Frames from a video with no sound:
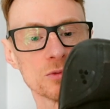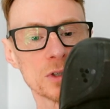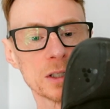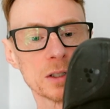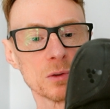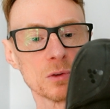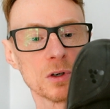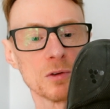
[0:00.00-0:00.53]
really
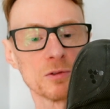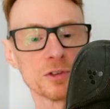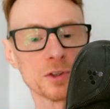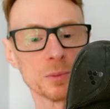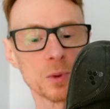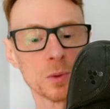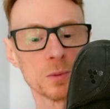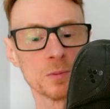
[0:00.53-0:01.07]

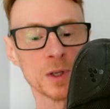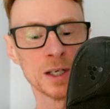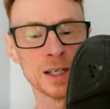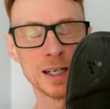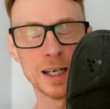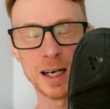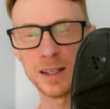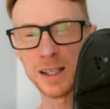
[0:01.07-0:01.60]
uncomfortable,
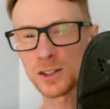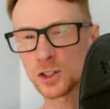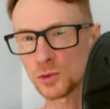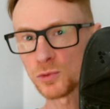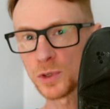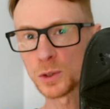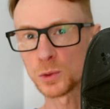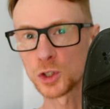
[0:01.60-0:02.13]
and that's a
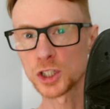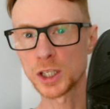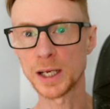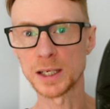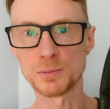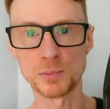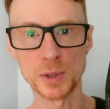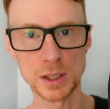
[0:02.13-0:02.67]
real
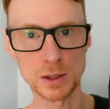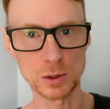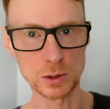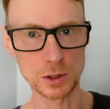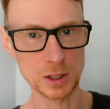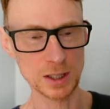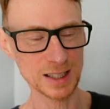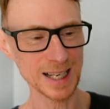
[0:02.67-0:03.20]
shame,
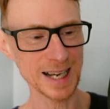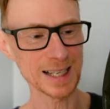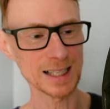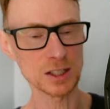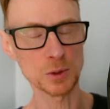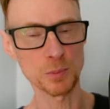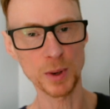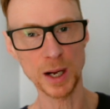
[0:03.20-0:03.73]
because that
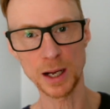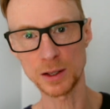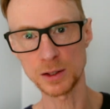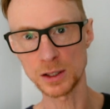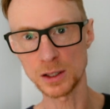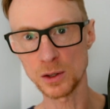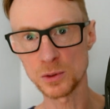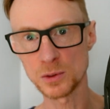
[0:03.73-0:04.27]
is about
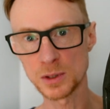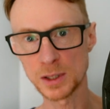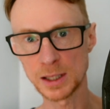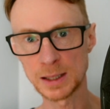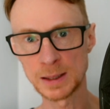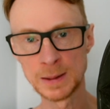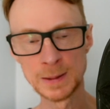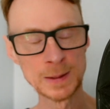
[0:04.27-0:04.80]
the
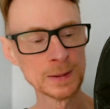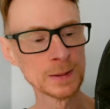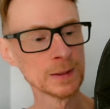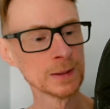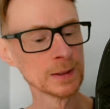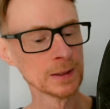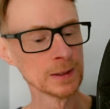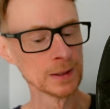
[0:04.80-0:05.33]
only
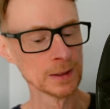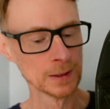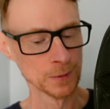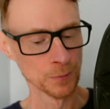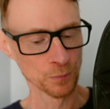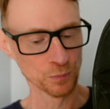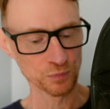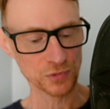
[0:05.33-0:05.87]

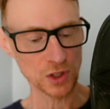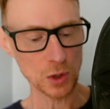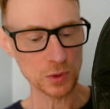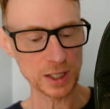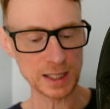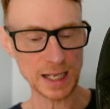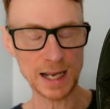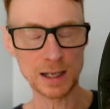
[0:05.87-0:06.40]

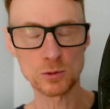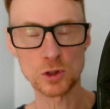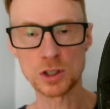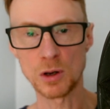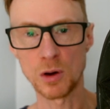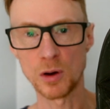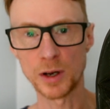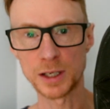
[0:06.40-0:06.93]

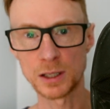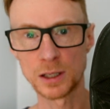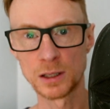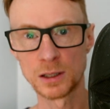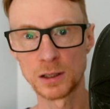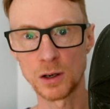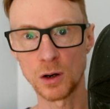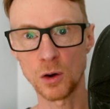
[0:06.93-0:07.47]
downside
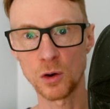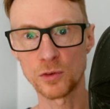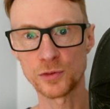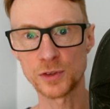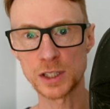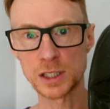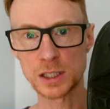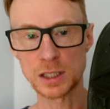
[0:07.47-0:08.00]
of
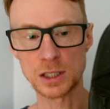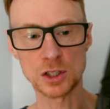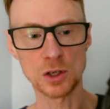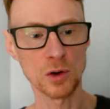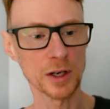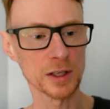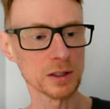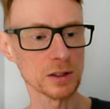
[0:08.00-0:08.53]
this
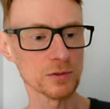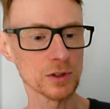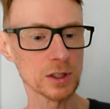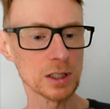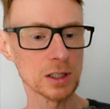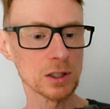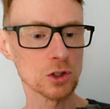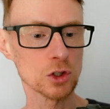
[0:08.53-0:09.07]
design of
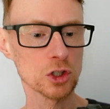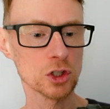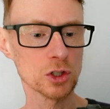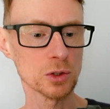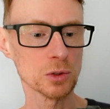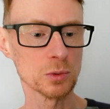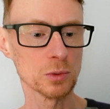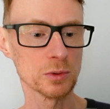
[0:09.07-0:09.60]
the
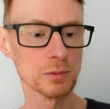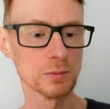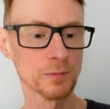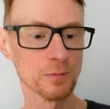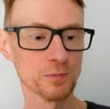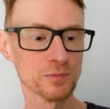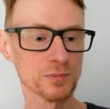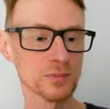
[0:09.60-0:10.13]
shoe.
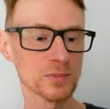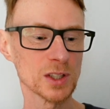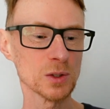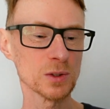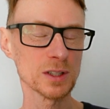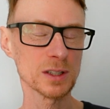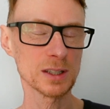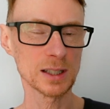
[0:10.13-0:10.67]
The
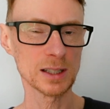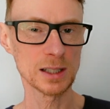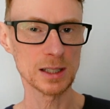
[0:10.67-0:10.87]
other thing